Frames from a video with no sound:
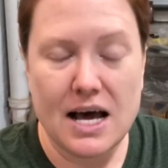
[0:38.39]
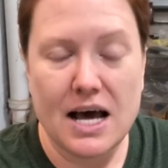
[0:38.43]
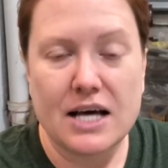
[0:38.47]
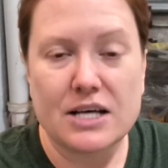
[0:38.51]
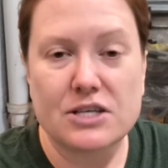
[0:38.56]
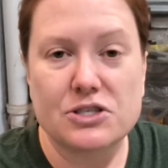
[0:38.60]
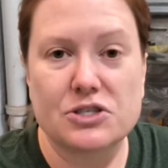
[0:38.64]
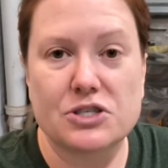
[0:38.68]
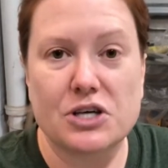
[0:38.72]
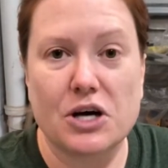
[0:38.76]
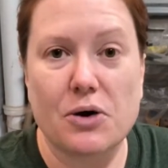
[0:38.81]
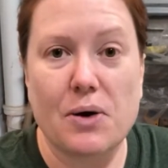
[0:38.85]

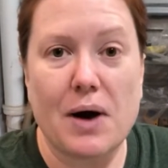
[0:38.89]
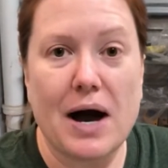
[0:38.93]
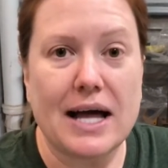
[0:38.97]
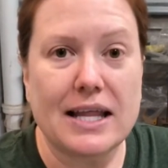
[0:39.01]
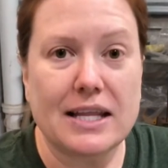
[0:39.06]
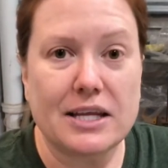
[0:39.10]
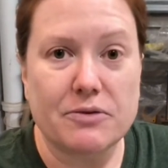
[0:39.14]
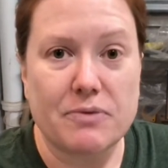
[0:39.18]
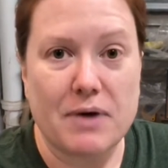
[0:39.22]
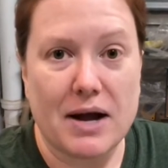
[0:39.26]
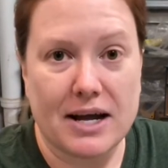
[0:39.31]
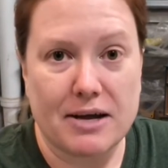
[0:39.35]
So
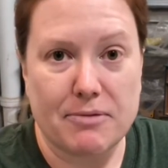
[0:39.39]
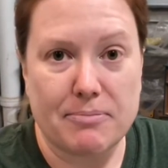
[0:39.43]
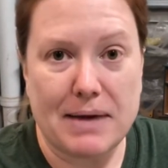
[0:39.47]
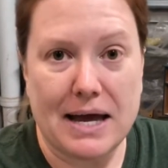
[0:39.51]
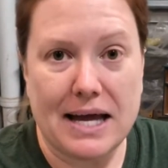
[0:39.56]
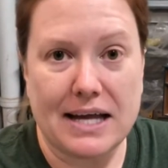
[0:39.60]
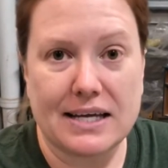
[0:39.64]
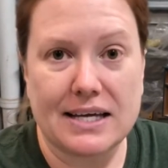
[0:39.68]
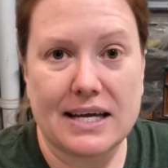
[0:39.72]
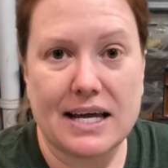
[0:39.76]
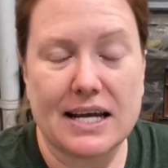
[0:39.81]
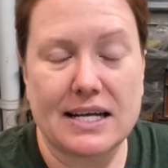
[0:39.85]
highly
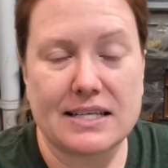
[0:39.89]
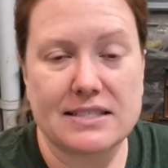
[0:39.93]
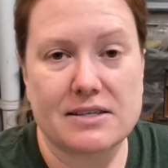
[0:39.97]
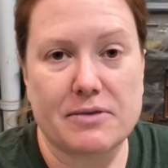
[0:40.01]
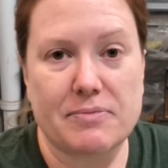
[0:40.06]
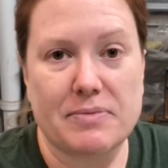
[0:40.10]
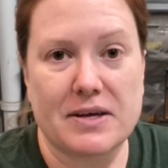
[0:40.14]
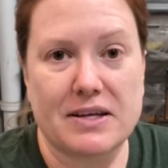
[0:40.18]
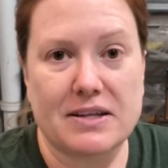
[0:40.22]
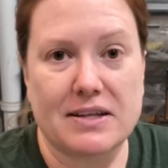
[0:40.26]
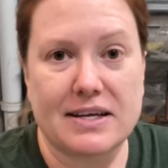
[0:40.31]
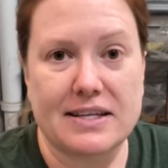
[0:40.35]
recommend getting
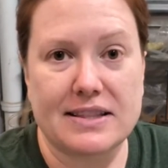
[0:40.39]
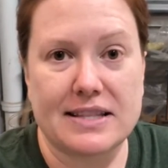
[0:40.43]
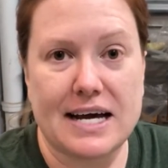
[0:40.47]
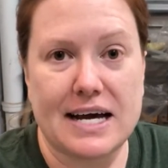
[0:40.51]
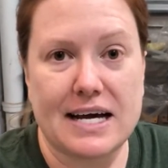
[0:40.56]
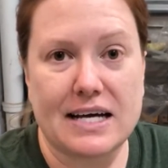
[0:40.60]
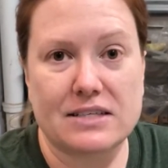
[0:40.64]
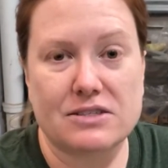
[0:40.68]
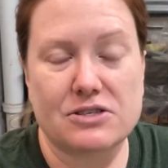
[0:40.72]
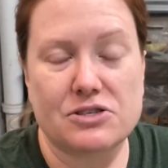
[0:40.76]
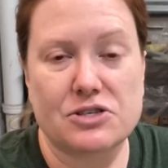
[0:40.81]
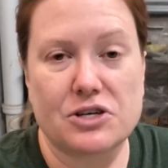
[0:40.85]
something like
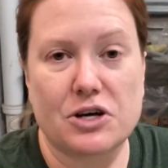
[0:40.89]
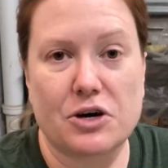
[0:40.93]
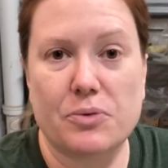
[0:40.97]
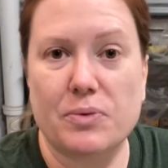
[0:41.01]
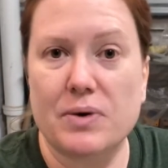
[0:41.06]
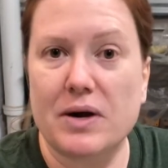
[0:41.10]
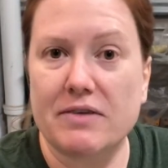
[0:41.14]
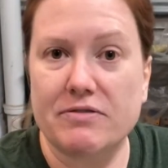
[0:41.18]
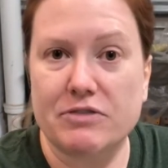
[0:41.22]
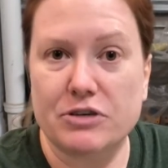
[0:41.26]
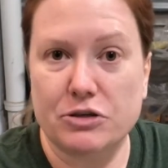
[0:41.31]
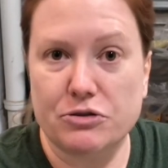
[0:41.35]
that, so
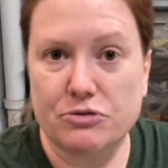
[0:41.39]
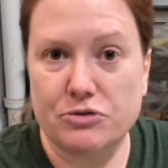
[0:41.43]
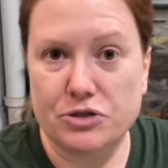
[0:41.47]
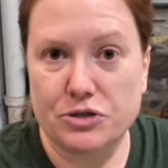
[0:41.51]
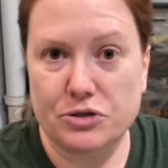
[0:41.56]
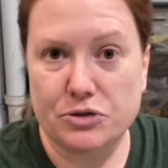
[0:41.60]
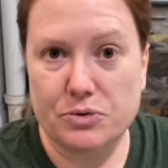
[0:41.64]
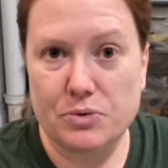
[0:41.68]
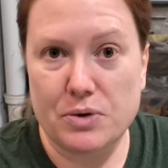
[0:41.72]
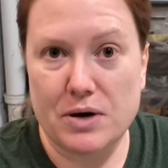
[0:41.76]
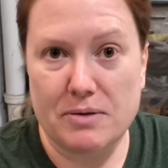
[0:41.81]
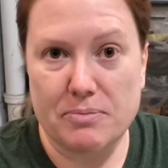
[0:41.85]
whenever you
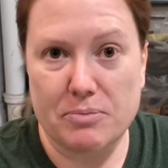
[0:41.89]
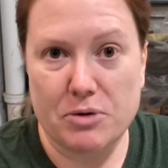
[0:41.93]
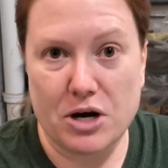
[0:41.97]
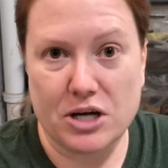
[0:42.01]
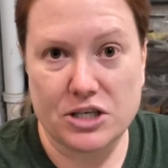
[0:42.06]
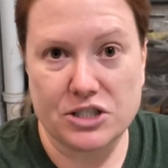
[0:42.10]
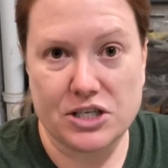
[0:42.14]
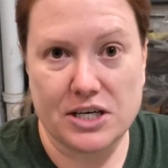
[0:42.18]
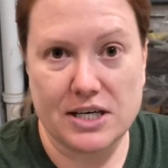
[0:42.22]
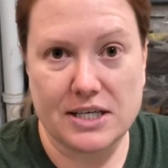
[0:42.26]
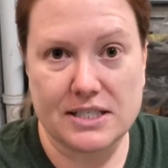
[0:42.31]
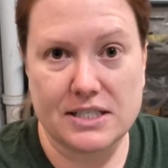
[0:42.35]
do a
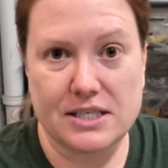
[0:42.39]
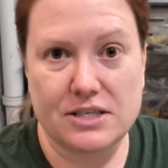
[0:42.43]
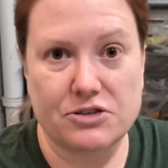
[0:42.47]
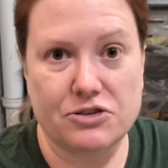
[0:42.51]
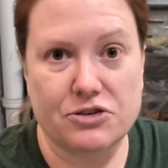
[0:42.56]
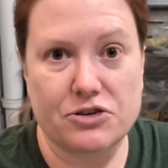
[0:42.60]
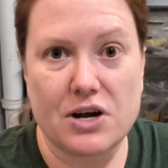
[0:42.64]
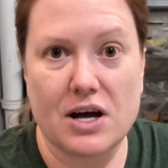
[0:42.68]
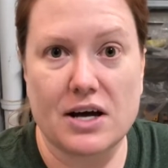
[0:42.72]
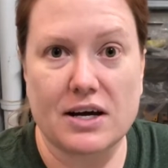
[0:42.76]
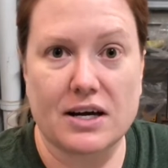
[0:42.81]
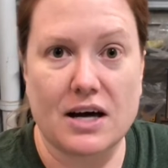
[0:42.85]
project, you're
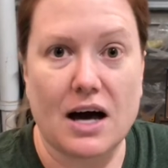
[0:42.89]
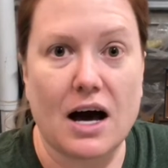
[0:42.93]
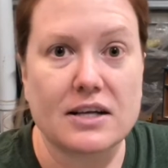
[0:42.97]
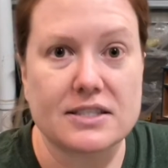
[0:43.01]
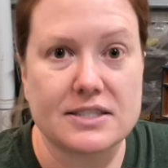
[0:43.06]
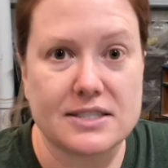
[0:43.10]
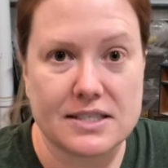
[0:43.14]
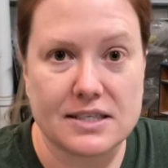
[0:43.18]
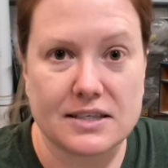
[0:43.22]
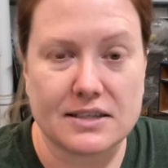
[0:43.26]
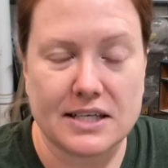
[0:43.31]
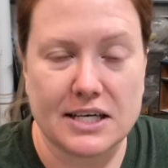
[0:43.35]
not
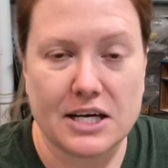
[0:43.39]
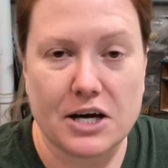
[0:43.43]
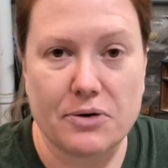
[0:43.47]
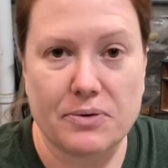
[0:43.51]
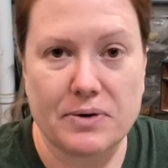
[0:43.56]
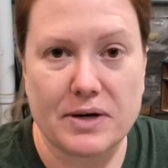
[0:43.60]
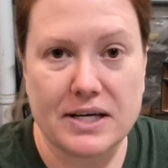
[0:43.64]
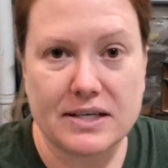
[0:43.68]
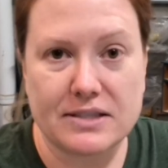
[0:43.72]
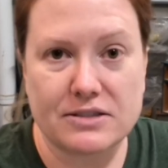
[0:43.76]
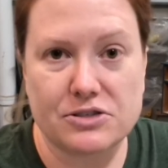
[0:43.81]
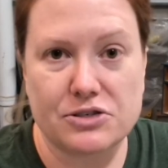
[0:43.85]
constantly
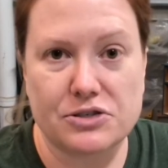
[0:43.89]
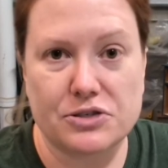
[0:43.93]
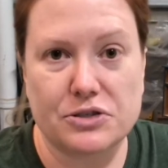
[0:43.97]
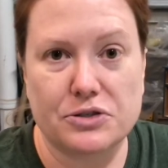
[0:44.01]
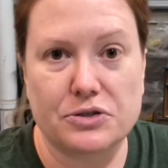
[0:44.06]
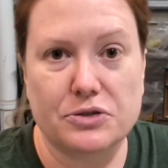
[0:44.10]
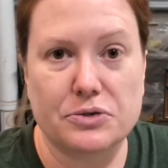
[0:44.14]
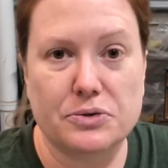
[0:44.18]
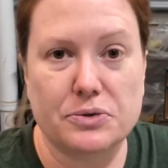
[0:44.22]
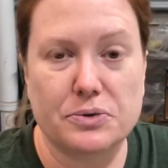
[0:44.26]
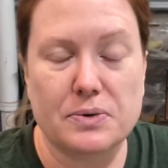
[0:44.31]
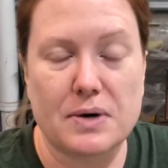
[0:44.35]
going
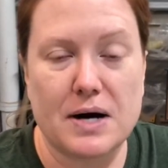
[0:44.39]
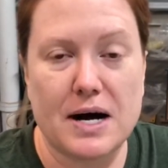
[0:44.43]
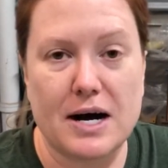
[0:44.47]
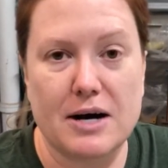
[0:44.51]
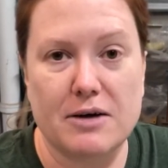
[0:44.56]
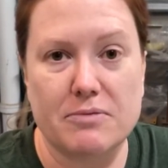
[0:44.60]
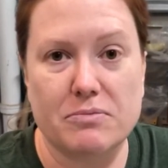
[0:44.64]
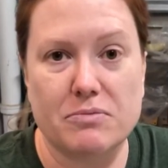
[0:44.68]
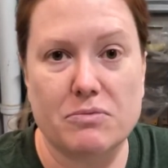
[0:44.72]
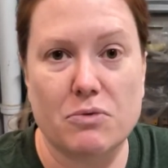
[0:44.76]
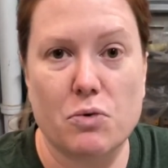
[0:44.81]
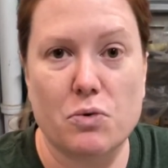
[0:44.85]
to
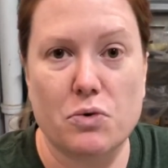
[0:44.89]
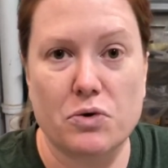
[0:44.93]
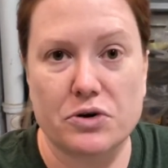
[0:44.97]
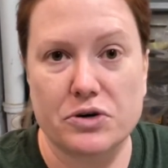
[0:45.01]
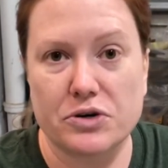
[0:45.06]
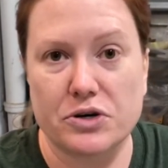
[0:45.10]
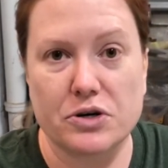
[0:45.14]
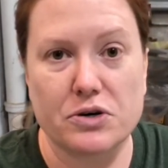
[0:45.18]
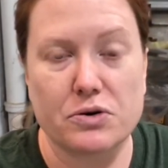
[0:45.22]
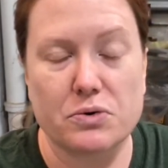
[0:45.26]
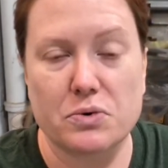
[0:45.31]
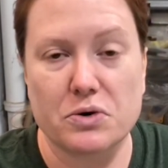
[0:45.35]

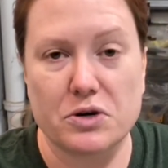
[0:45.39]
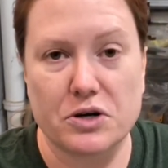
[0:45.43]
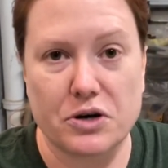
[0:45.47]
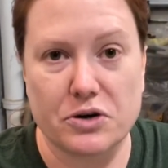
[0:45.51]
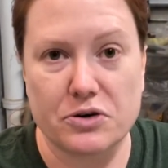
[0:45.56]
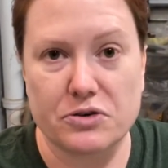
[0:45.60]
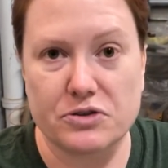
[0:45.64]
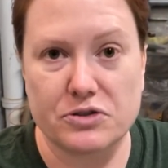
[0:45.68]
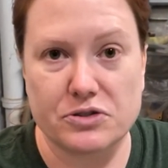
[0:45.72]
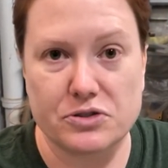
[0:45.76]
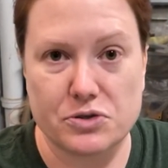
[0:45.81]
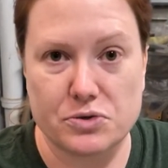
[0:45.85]
order or go to
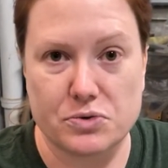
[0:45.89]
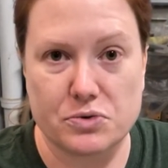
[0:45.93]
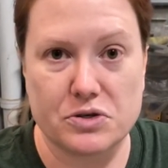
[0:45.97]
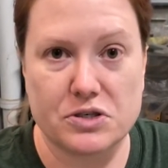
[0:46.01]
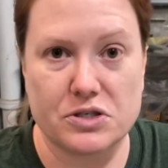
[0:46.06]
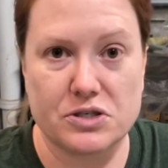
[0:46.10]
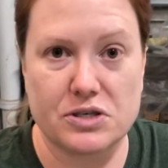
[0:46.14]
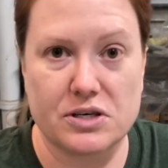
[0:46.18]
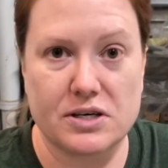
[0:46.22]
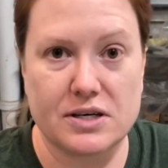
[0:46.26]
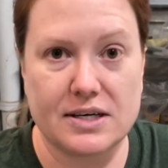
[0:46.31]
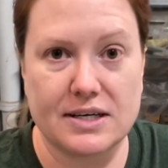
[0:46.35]
the store
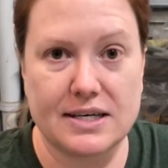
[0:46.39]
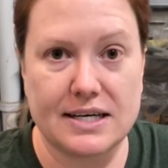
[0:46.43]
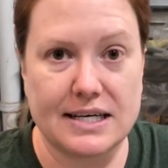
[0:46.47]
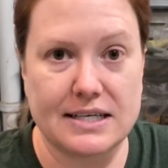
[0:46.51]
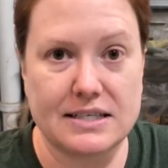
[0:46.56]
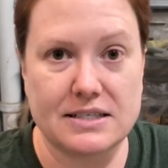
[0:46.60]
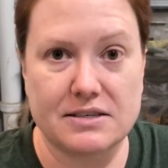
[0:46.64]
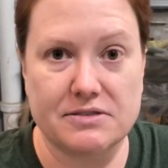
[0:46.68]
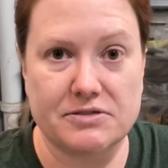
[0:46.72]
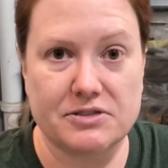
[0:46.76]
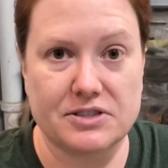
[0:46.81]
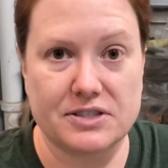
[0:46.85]
to get
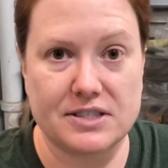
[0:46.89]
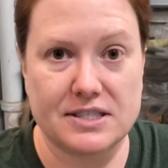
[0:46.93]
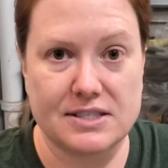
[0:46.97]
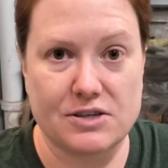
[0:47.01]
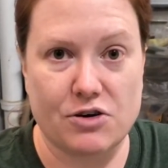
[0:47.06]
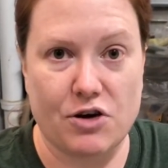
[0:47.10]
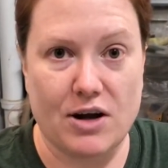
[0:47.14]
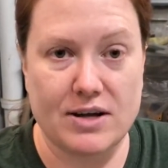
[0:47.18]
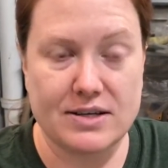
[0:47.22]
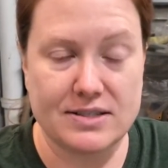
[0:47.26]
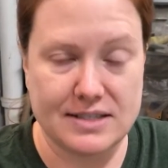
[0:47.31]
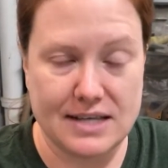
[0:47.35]
different
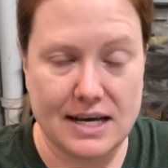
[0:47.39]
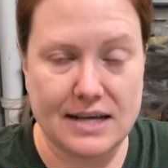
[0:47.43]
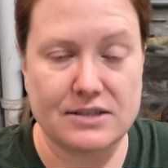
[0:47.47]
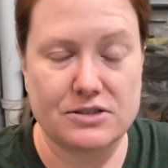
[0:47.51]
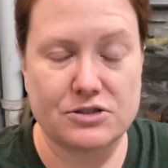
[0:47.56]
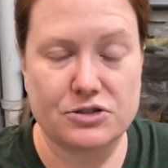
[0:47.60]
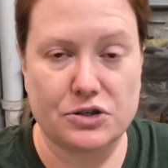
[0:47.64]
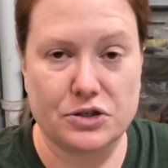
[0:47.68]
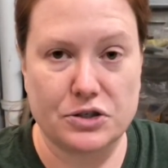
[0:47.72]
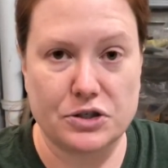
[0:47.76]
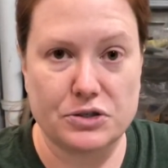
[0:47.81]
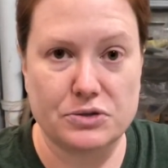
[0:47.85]
size
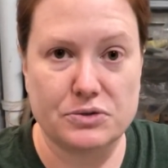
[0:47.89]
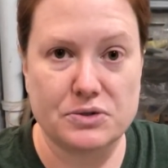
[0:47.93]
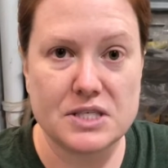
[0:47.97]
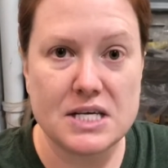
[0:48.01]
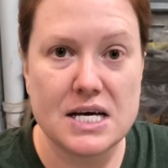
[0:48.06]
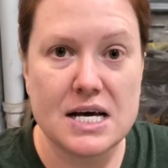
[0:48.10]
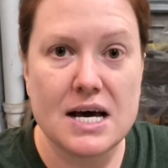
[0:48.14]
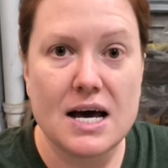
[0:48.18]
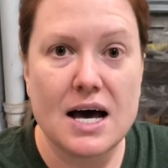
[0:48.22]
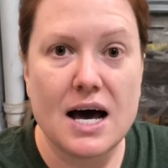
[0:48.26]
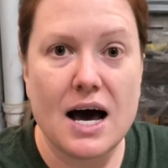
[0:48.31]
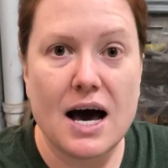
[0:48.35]
screws.
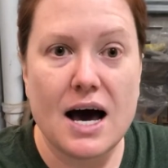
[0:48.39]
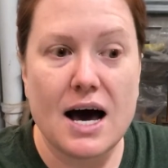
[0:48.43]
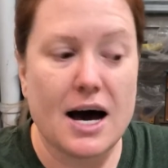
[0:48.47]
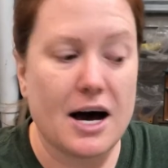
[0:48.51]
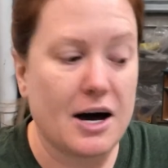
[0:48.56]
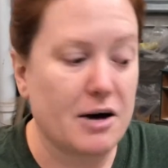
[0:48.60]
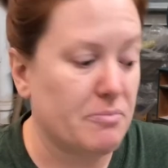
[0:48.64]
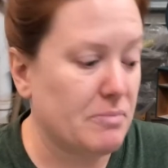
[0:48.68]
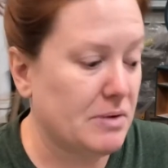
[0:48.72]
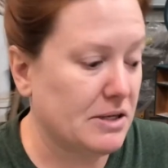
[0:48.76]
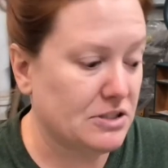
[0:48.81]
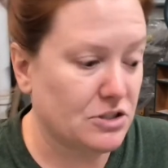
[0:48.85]

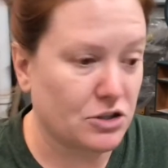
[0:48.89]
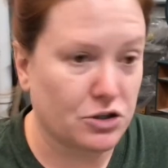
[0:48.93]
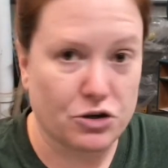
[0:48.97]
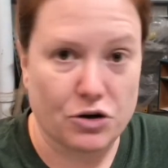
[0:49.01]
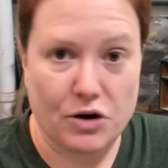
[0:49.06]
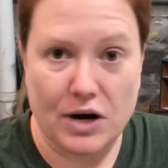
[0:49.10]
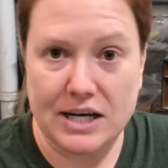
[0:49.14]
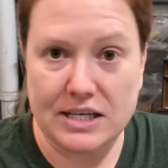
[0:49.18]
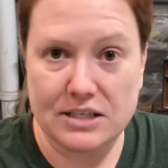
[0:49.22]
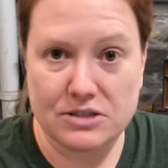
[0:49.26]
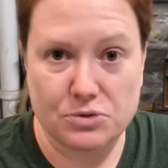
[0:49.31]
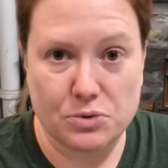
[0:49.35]
It's a
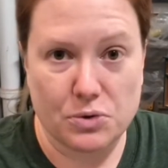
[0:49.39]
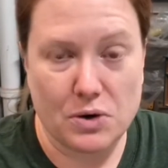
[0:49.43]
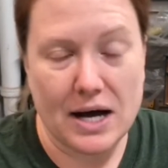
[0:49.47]
great tool.